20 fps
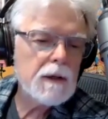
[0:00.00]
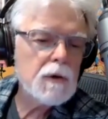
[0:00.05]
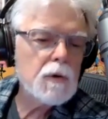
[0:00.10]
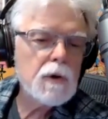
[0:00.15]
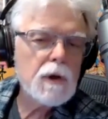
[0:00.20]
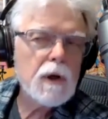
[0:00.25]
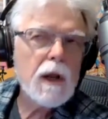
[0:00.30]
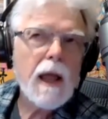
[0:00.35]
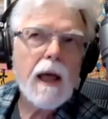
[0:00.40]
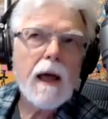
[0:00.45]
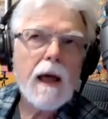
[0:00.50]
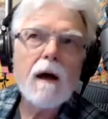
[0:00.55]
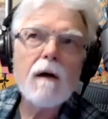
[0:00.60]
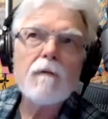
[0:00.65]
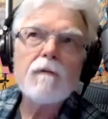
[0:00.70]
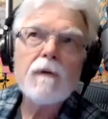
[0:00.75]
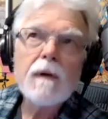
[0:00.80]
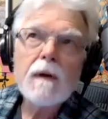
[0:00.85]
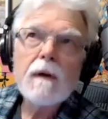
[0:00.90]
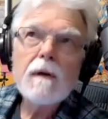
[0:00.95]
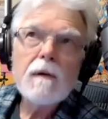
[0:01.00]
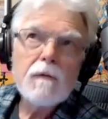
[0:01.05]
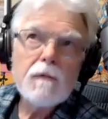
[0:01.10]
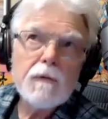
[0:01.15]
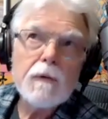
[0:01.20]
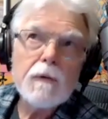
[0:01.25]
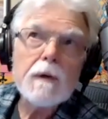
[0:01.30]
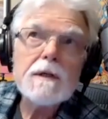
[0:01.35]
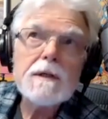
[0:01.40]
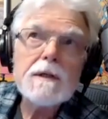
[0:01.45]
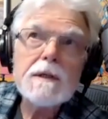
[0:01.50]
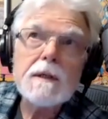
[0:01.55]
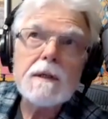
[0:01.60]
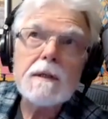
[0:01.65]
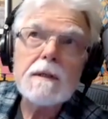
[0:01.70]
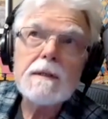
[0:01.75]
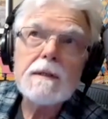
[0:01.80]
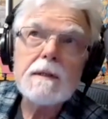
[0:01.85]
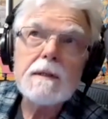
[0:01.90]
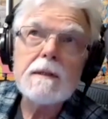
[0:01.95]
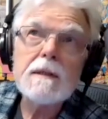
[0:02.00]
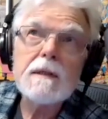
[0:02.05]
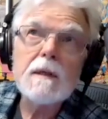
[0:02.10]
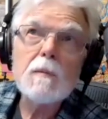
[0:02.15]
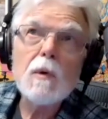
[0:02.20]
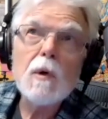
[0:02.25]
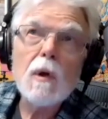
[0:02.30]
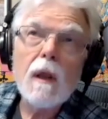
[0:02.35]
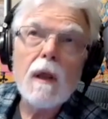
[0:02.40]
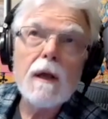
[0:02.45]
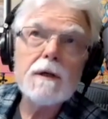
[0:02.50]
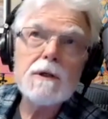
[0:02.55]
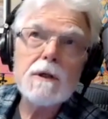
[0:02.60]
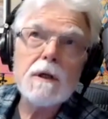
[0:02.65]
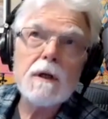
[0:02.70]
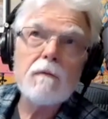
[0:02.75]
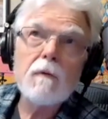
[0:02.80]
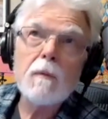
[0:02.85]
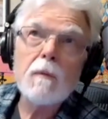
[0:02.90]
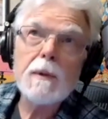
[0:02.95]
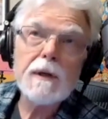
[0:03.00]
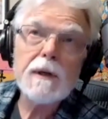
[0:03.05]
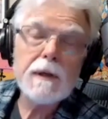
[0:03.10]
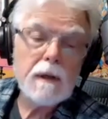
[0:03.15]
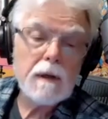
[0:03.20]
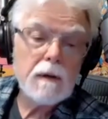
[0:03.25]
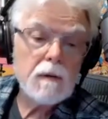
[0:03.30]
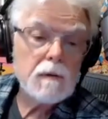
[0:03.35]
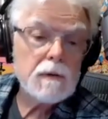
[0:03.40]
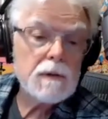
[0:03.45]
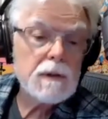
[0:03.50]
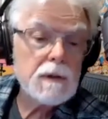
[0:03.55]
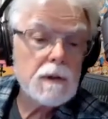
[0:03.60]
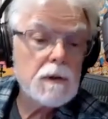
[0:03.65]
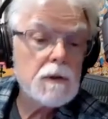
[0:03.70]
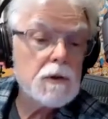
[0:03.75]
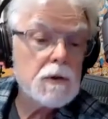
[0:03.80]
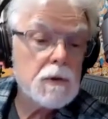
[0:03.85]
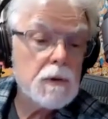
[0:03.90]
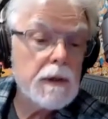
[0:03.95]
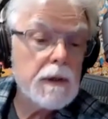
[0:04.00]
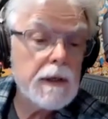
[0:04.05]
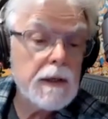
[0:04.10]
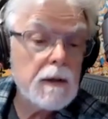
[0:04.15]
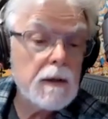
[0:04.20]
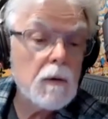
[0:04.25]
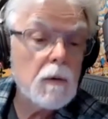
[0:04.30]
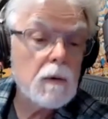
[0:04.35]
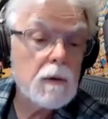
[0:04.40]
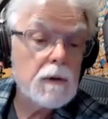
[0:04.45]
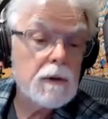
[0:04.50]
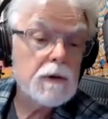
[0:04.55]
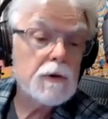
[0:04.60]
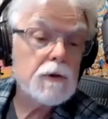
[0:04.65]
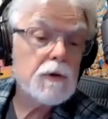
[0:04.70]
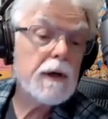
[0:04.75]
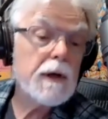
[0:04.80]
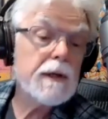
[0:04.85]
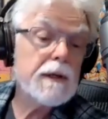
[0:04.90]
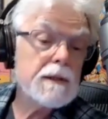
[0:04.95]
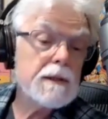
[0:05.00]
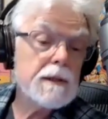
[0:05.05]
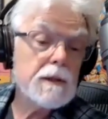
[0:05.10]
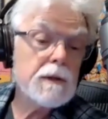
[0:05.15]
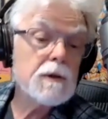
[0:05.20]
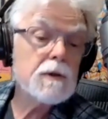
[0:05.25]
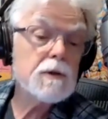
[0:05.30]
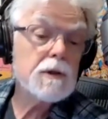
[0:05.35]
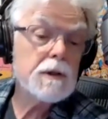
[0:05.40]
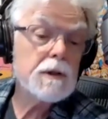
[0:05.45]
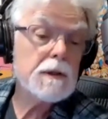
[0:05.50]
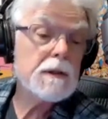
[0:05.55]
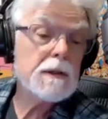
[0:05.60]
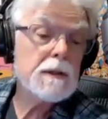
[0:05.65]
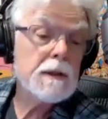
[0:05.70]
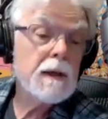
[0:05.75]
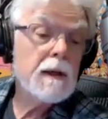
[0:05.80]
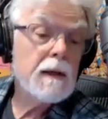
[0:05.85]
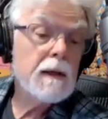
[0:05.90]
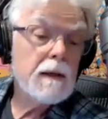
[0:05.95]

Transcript: You could have, for instance, the simulation of a particular surgery in order to train surgeons,